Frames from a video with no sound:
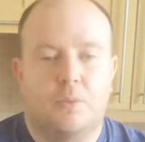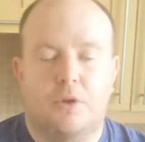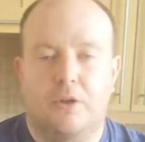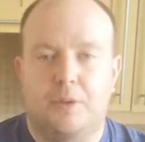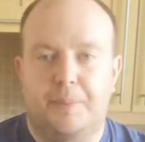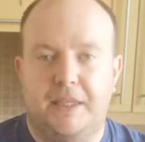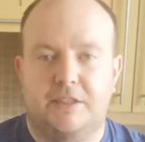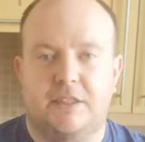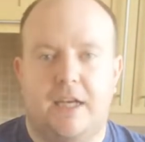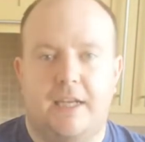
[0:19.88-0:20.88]
We're on the beer
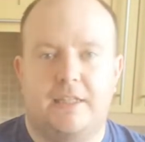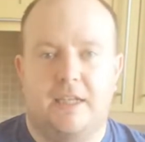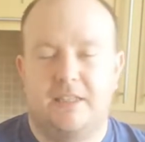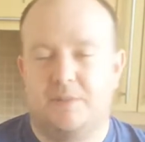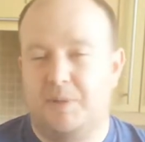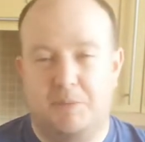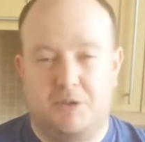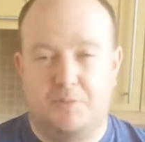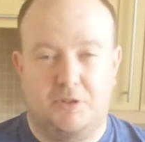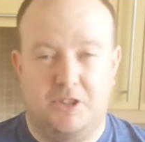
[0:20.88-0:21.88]
side, as pretty
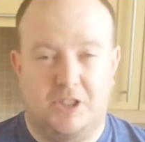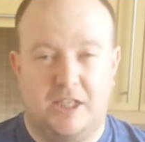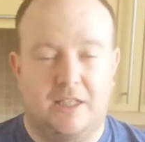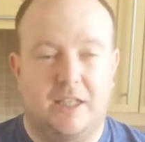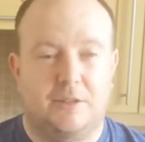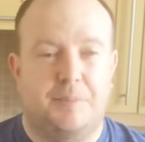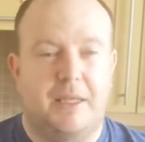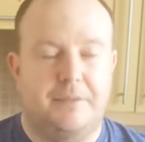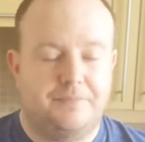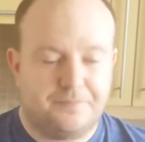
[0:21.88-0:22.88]
much most of the channel has
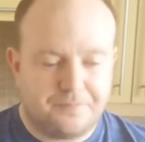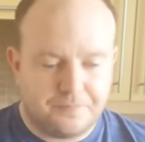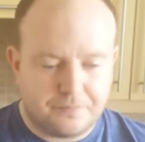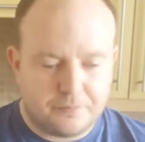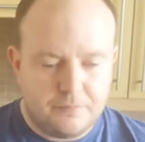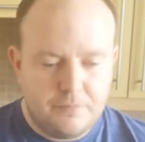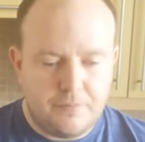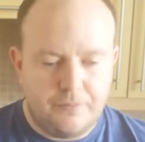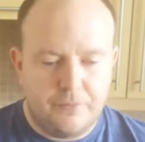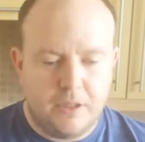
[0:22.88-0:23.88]
been.
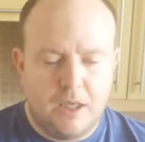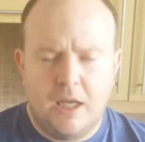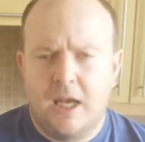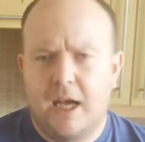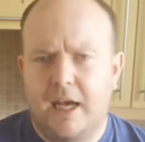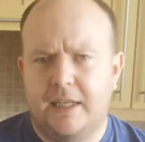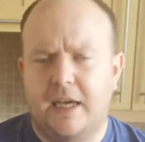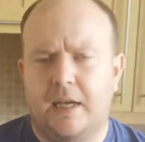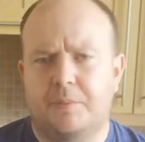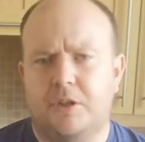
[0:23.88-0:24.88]
And
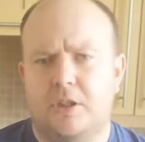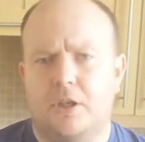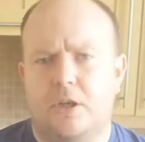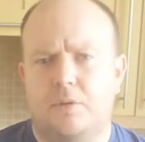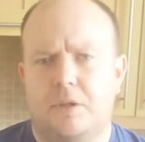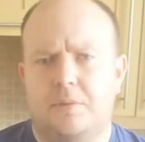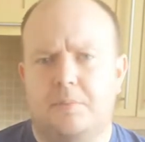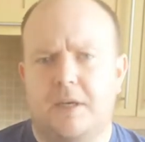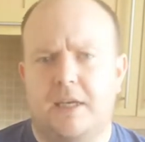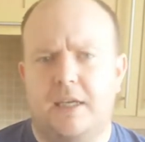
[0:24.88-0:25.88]
I'm going to go with
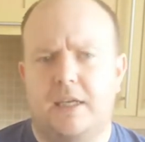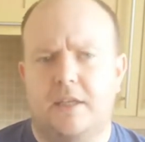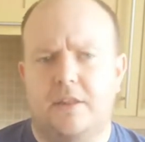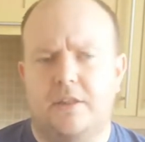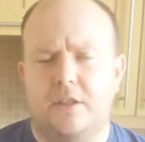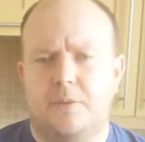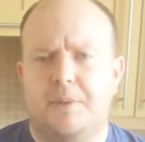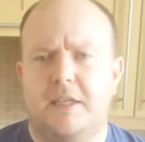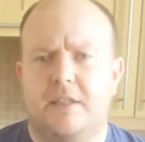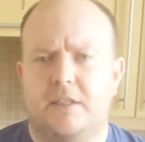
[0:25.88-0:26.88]
my third
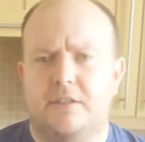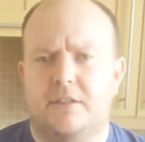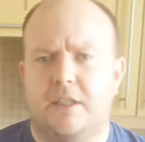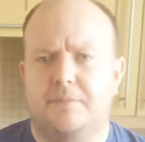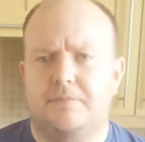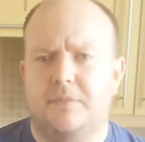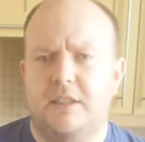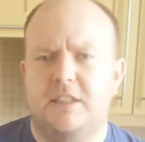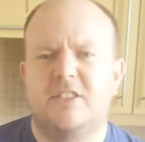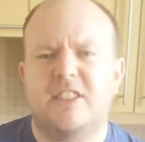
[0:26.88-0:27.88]
beer that
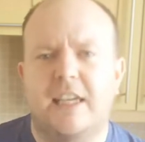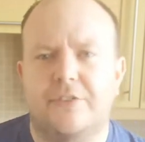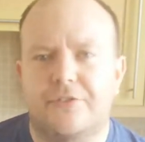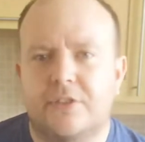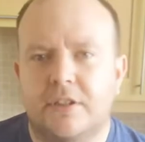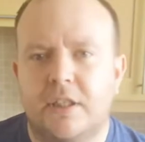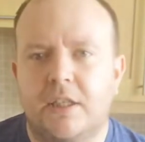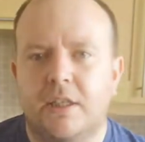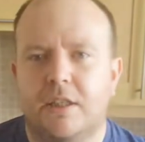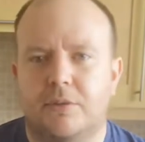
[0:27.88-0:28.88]
is a little gift
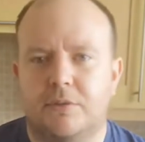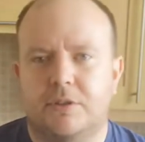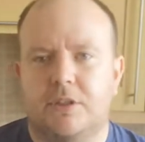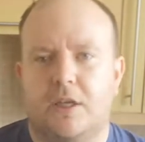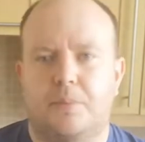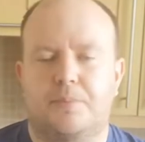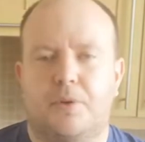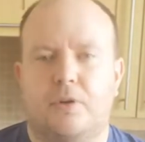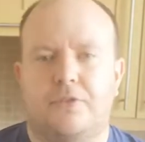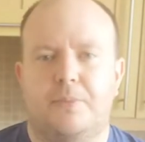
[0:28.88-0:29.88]
that was
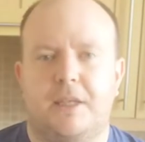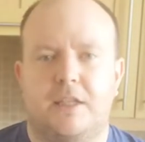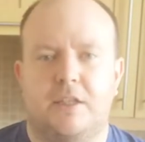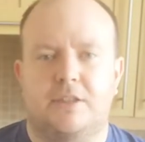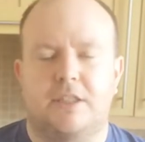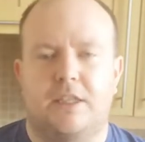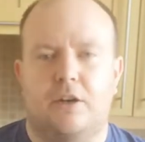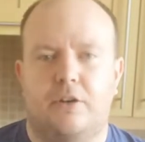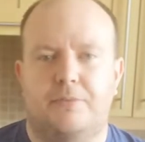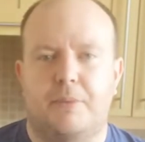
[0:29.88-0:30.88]
brought for me courtesy
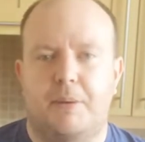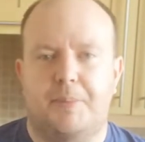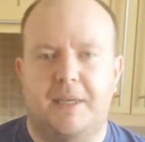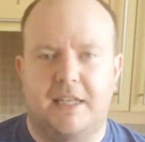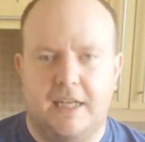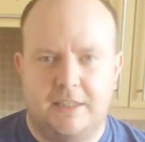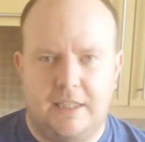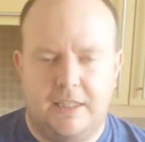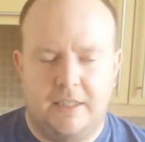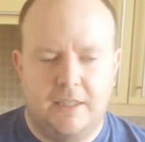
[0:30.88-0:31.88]
of Mama B and
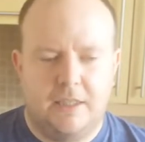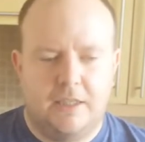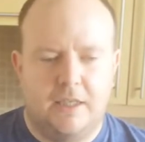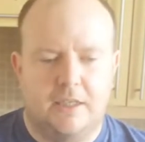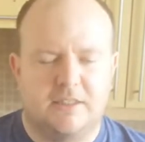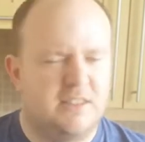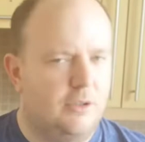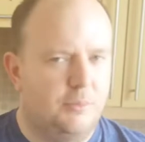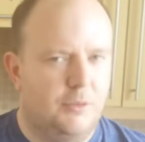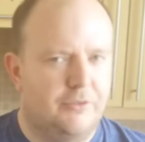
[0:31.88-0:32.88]
Andy. It's the
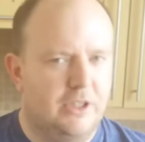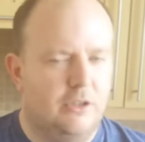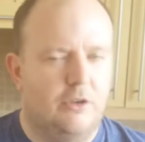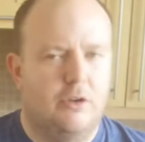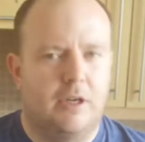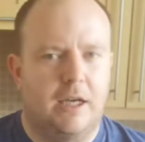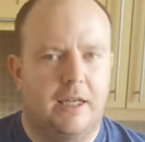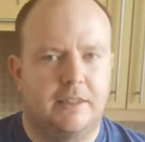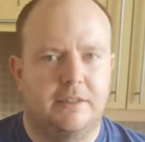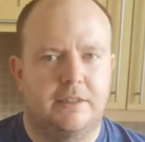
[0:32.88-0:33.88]
old mother-in-law
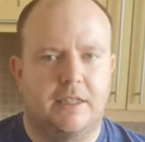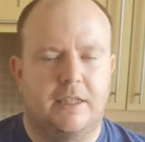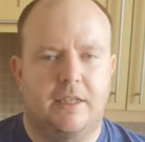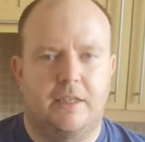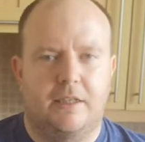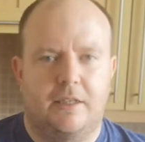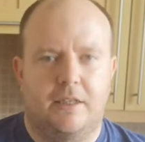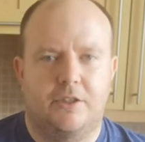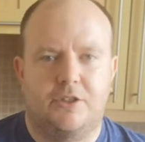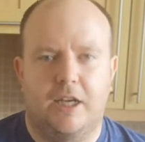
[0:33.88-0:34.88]
and
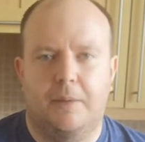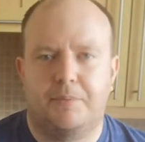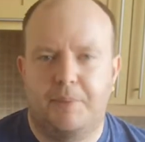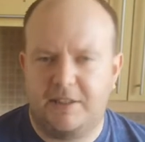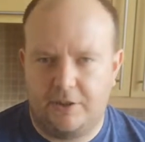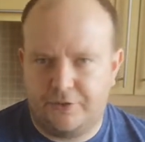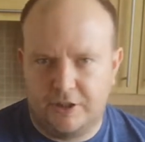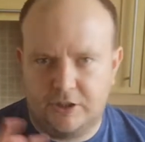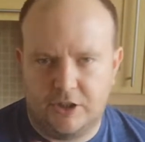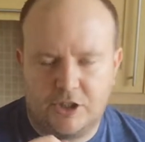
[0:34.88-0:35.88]
her chap. Basically
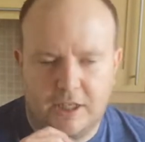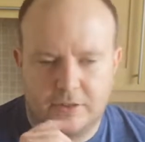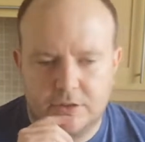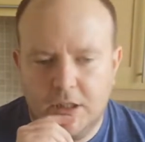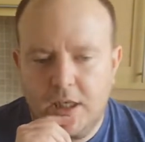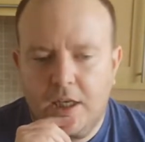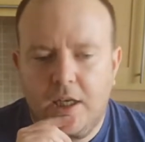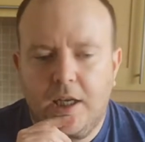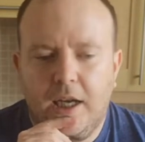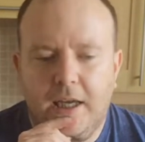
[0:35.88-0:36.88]
friends of the channel.
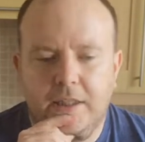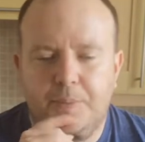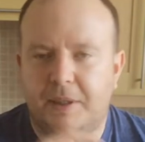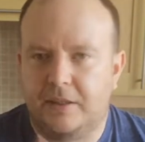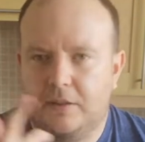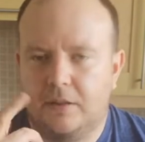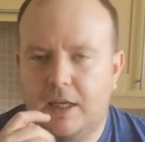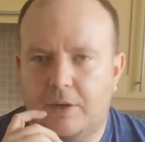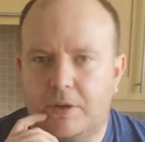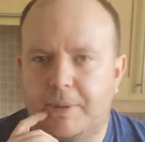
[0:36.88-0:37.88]
And they've been
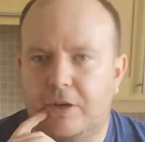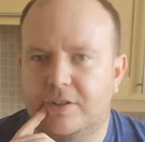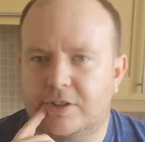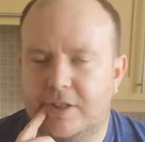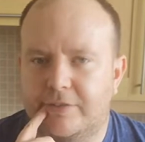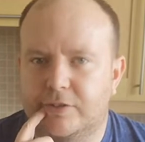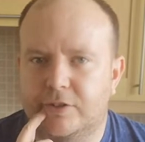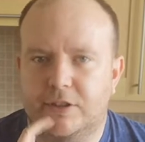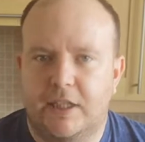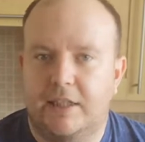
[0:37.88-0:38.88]
out and about on the
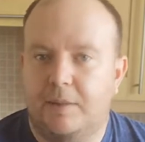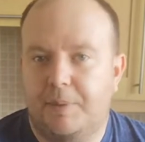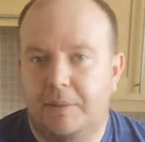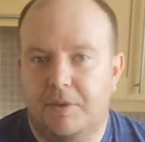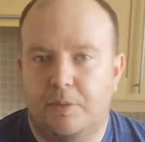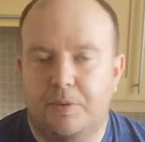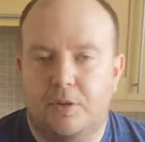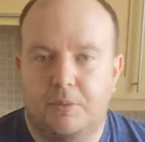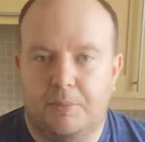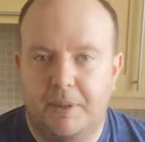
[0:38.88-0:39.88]
travels and they picked me up a
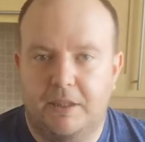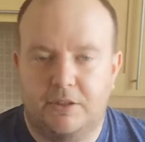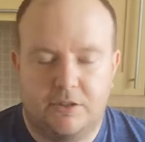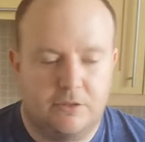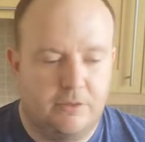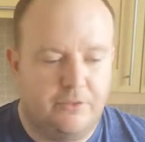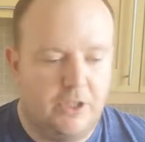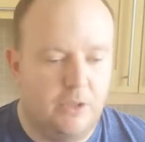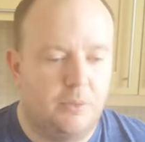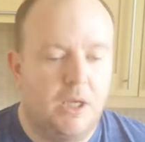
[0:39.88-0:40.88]
couple of beers to
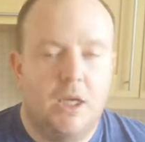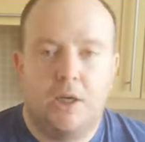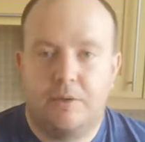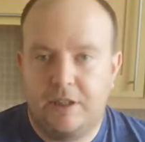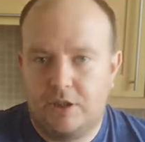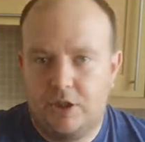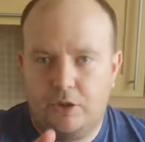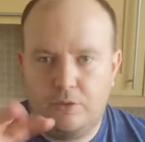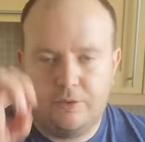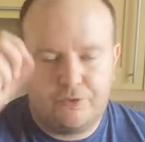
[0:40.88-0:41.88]
review. We did
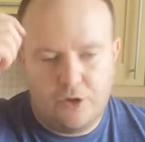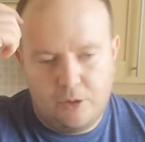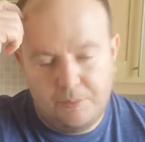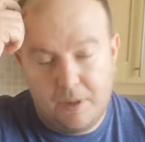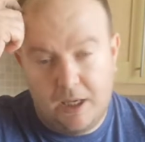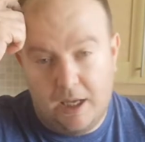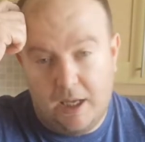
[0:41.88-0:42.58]
two from